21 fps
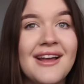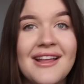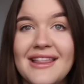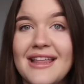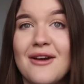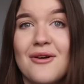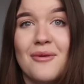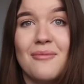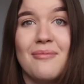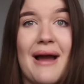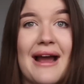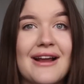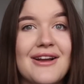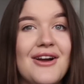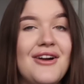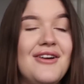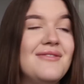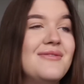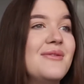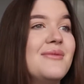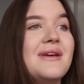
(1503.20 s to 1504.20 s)
they were back
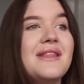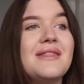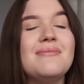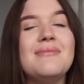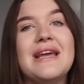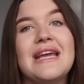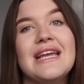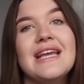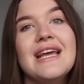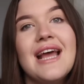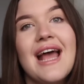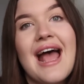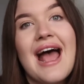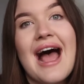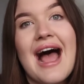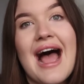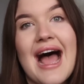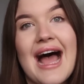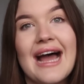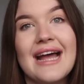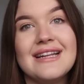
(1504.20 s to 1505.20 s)
over with me,
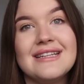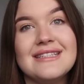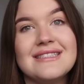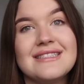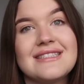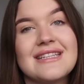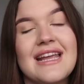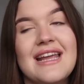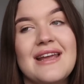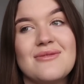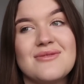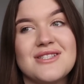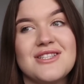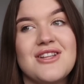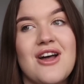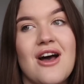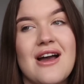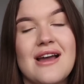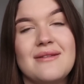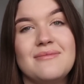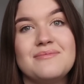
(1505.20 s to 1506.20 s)
and it was
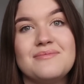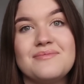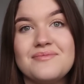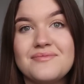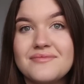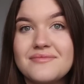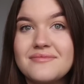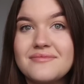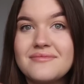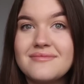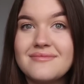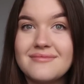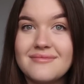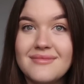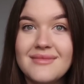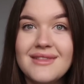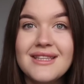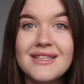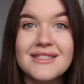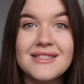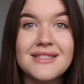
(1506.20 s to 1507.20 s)
time
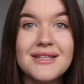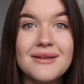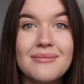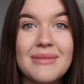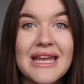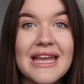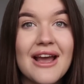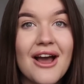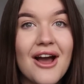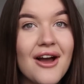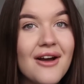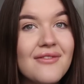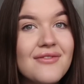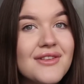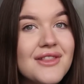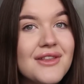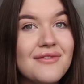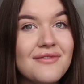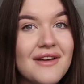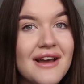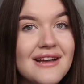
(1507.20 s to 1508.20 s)
to meet her for
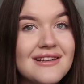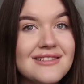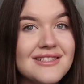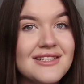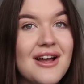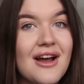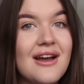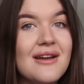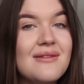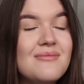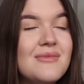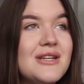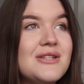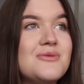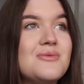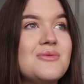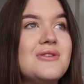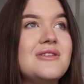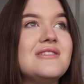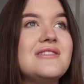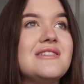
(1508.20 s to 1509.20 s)
the first time,
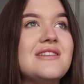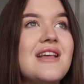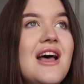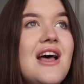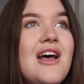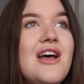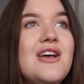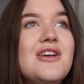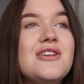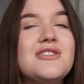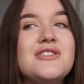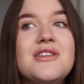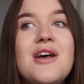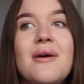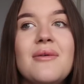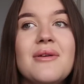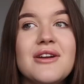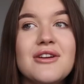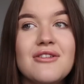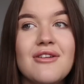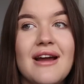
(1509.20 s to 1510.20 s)
which was so
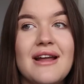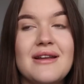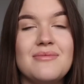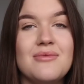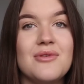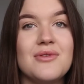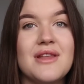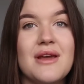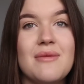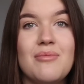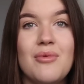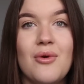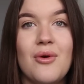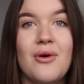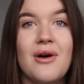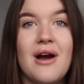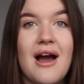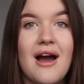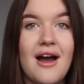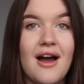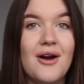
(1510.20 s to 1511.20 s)
incredible. They
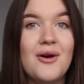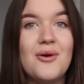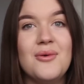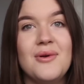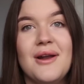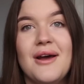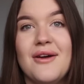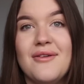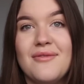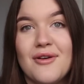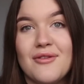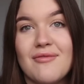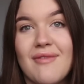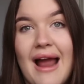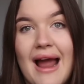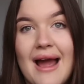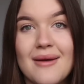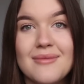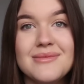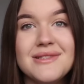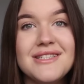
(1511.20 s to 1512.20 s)
brought her all over
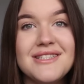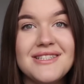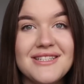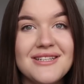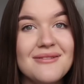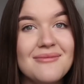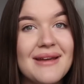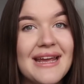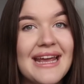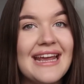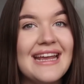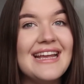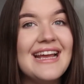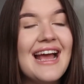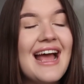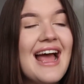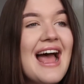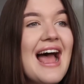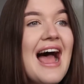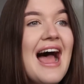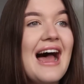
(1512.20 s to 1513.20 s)
wrapped to me
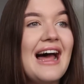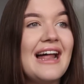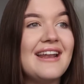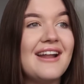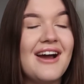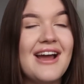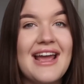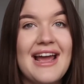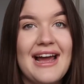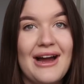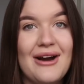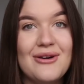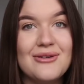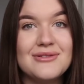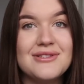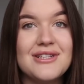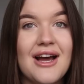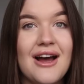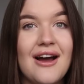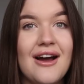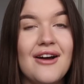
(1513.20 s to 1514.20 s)
and I
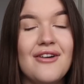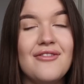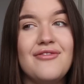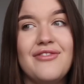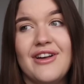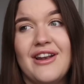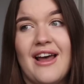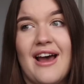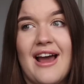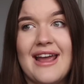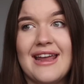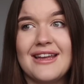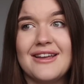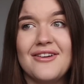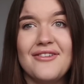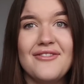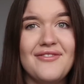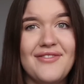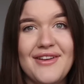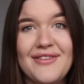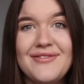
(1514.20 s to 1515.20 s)
held her for like
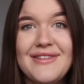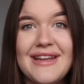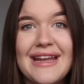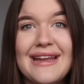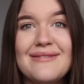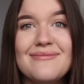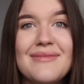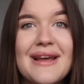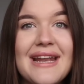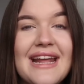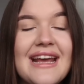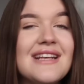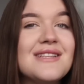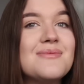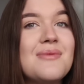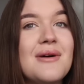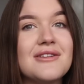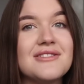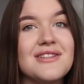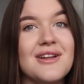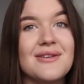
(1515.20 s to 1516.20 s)
15 minutes
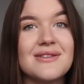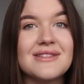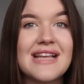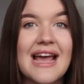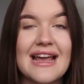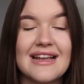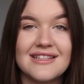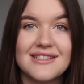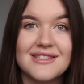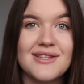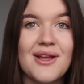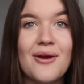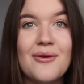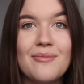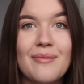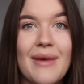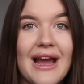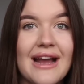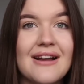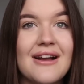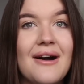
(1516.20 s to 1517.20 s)
whilst I was getting sewn
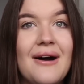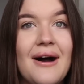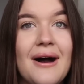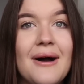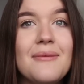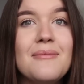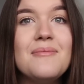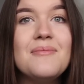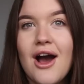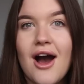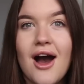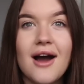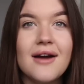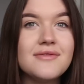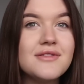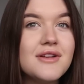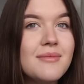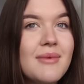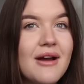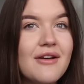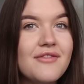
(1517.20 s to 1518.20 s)
back up.
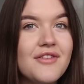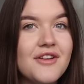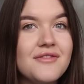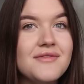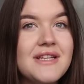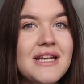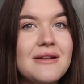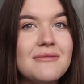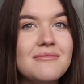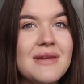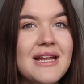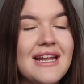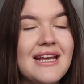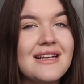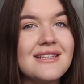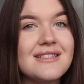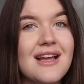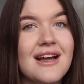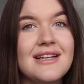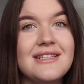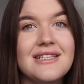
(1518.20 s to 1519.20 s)
After about 15
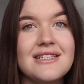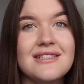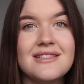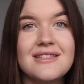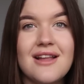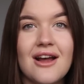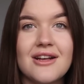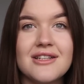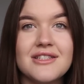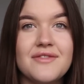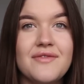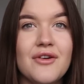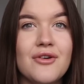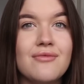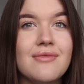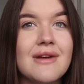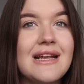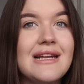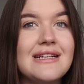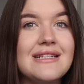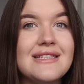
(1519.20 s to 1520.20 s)
minutes I did start to feel
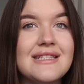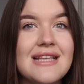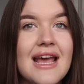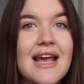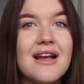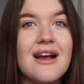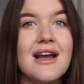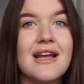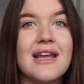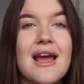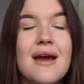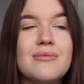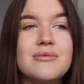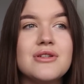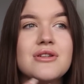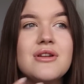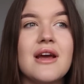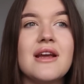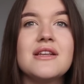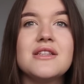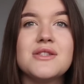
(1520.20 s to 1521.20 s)
really sick. I kept
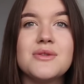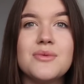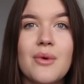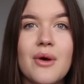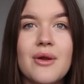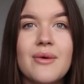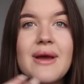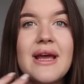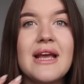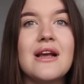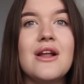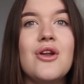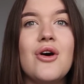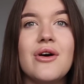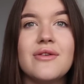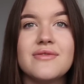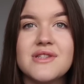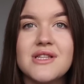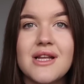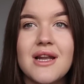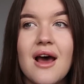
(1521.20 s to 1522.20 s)
on like swallowing a lot
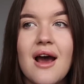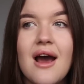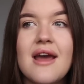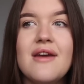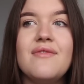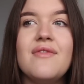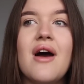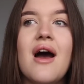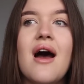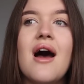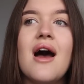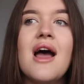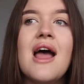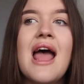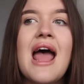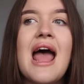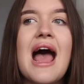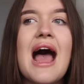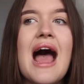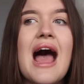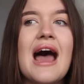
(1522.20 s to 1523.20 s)
of saliva
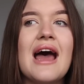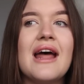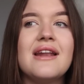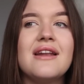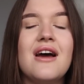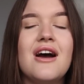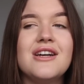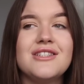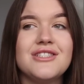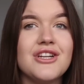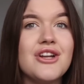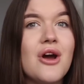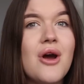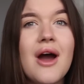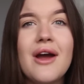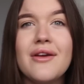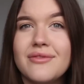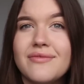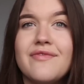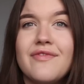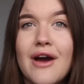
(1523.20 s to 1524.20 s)
and I don't know,
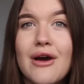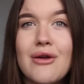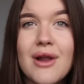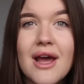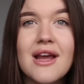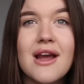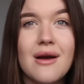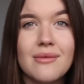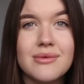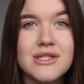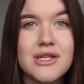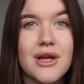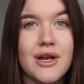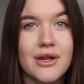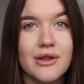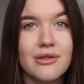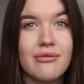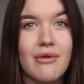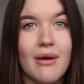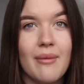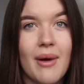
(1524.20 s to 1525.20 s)
I felt like I was going
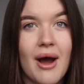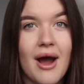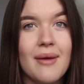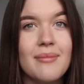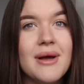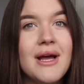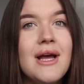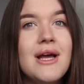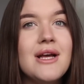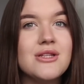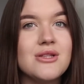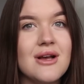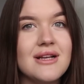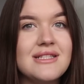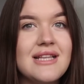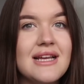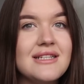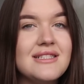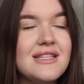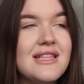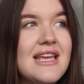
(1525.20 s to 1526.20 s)
to throw up. So I
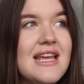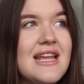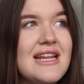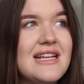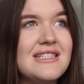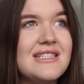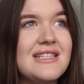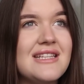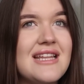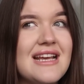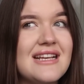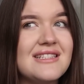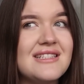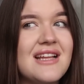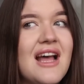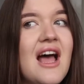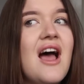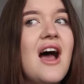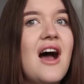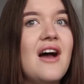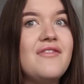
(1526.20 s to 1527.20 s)
said to the anaesthetist,
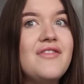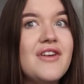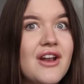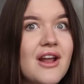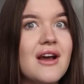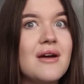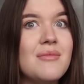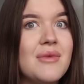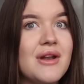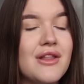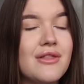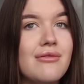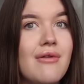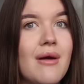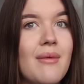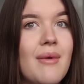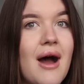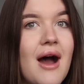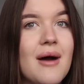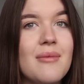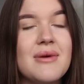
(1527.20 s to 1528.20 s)
I feel like I'm going to
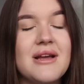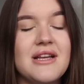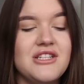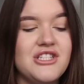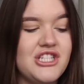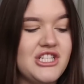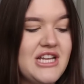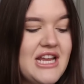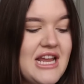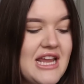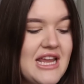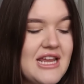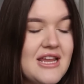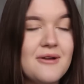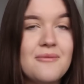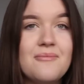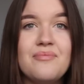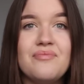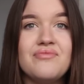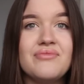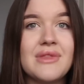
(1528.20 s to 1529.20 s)
throw up, and she
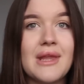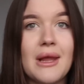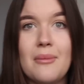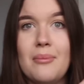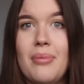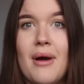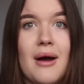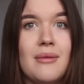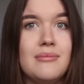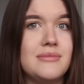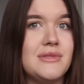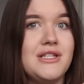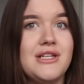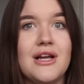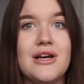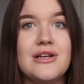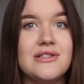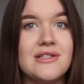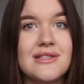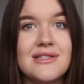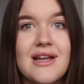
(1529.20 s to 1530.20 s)
pumped
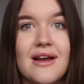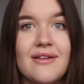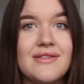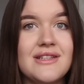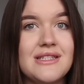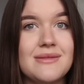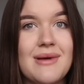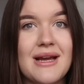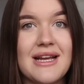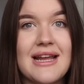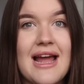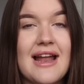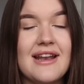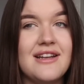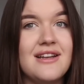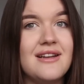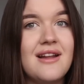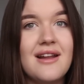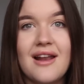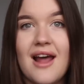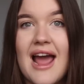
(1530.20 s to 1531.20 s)
loads of stuff into my
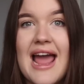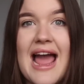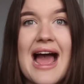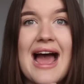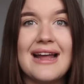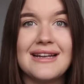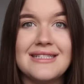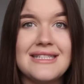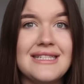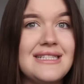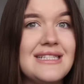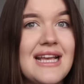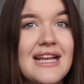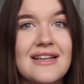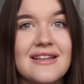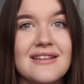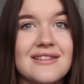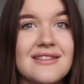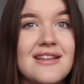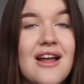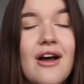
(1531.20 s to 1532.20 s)
cannula, like
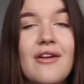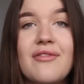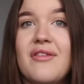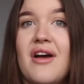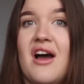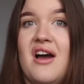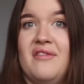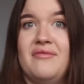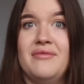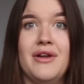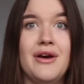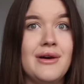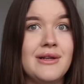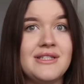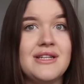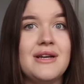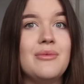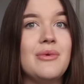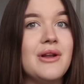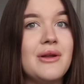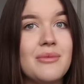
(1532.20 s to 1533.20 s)
anti-sickness stuff. I have no
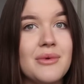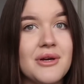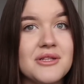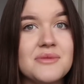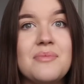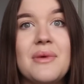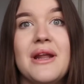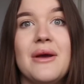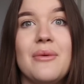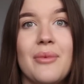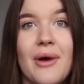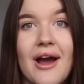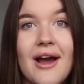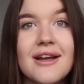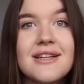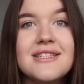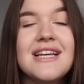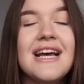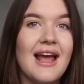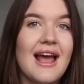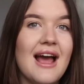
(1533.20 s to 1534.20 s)
idea what it was, but it
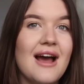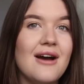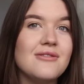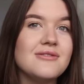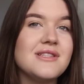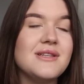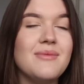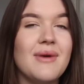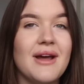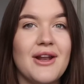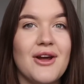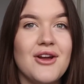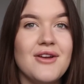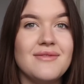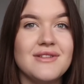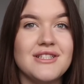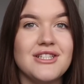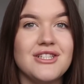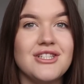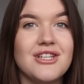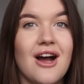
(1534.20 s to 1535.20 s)
worked. Elsie went over
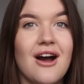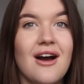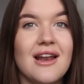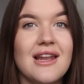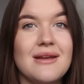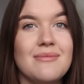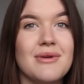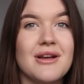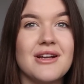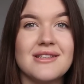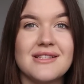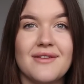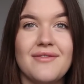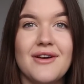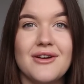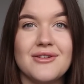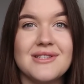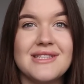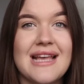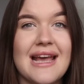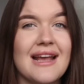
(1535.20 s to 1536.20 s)
to Charlie because I
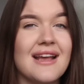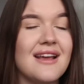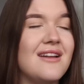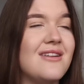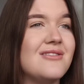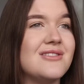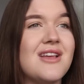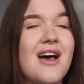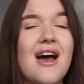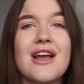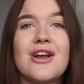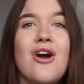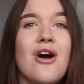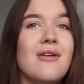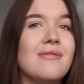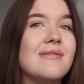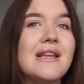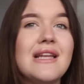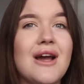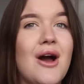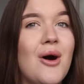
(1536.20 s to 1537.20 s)
felt sick and I was like, I can't
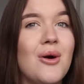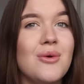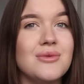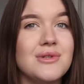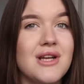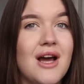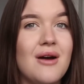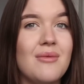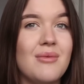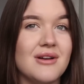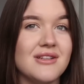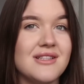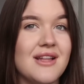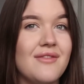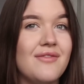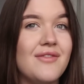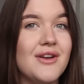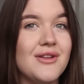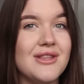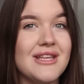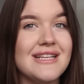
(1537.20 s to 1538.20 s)
really hold her whilst I
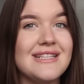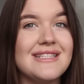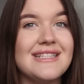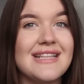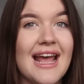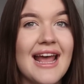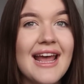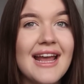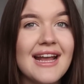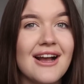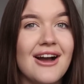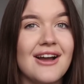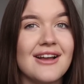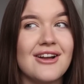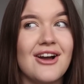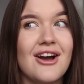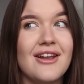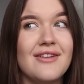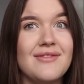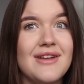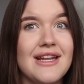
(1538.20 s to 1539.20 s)
feel this sick. I
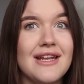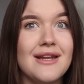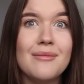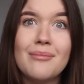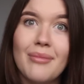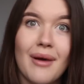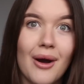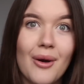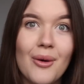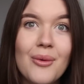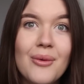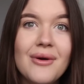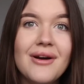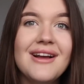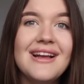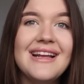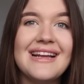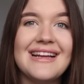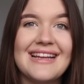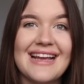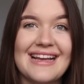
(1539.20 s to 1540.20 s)
kind of need a bowl
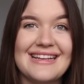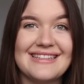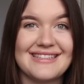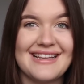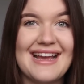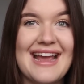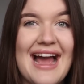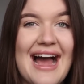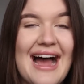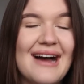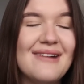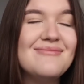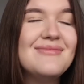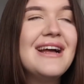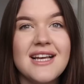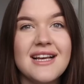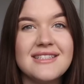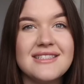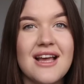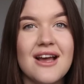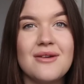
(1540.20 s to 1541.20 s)
in case I am.
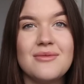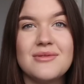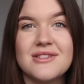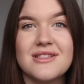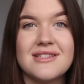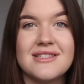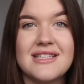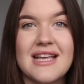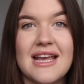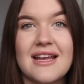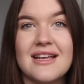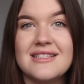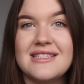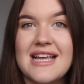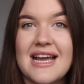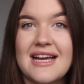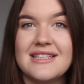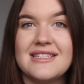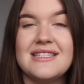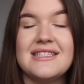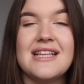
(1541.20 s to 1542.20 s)
Turns out I wasn't sick because the
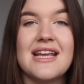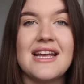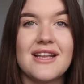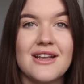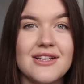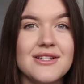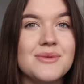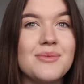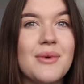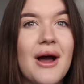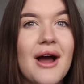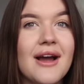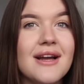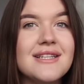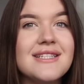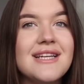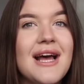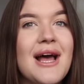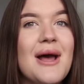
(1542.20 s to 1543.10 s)
anti-sickness worked,